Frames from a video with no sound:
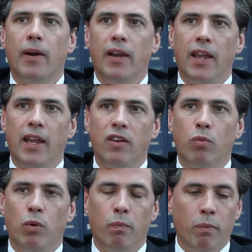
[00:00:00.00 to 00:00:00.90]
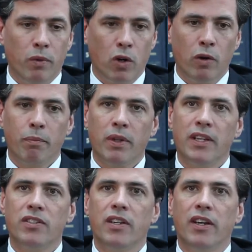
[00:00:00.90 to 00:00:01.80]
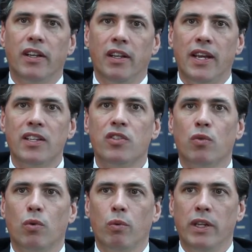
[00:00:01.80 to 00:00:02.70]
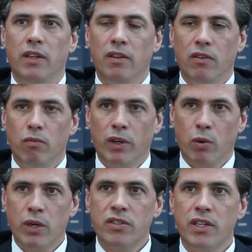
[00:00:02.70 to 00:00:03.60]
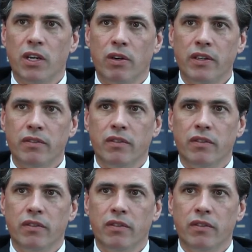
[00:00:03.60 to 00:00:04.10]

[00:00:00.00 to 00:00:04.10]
and will go in place unless we request the hearing,